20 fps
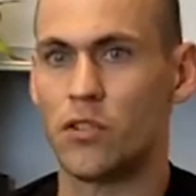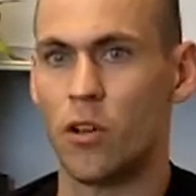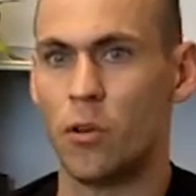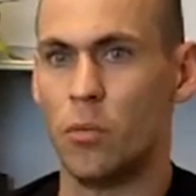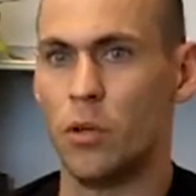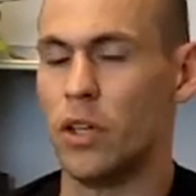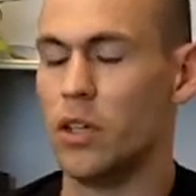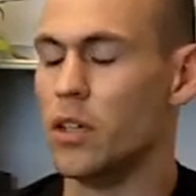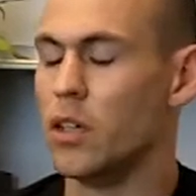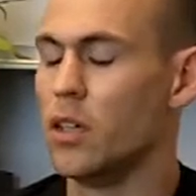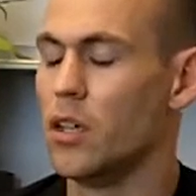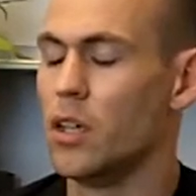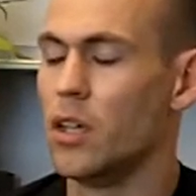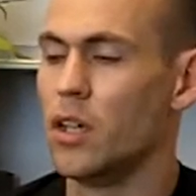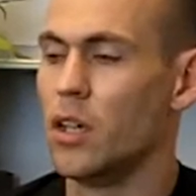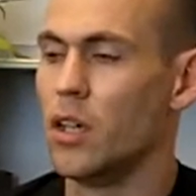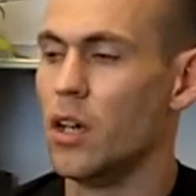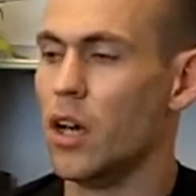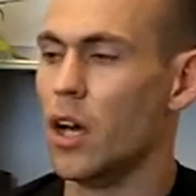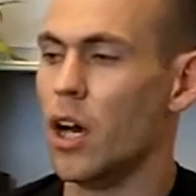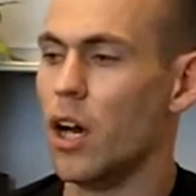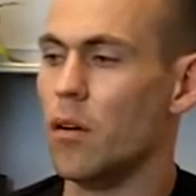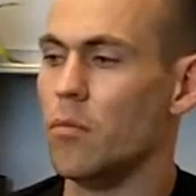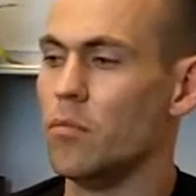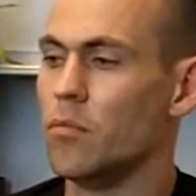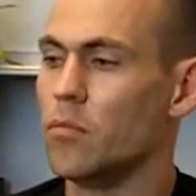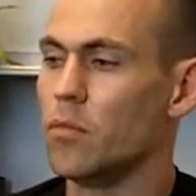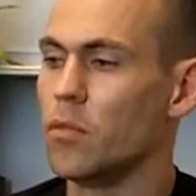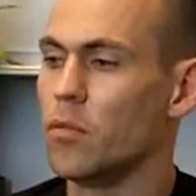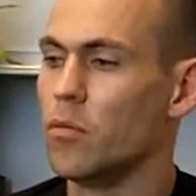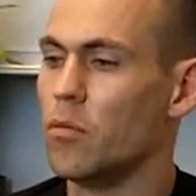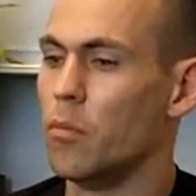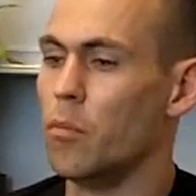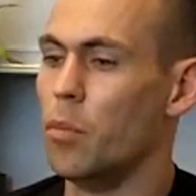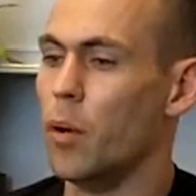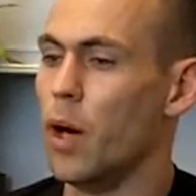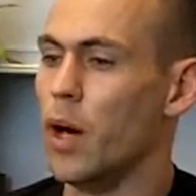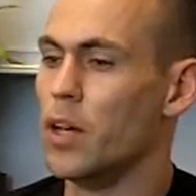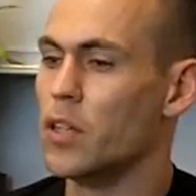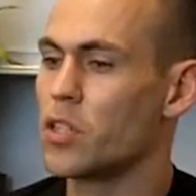then so be it.
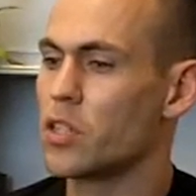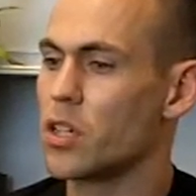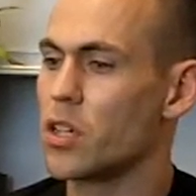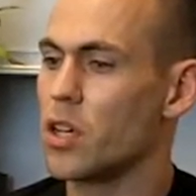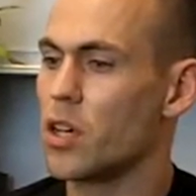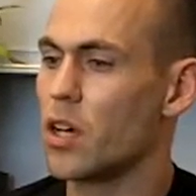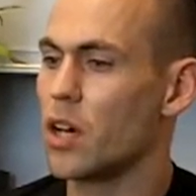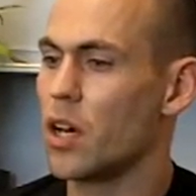But,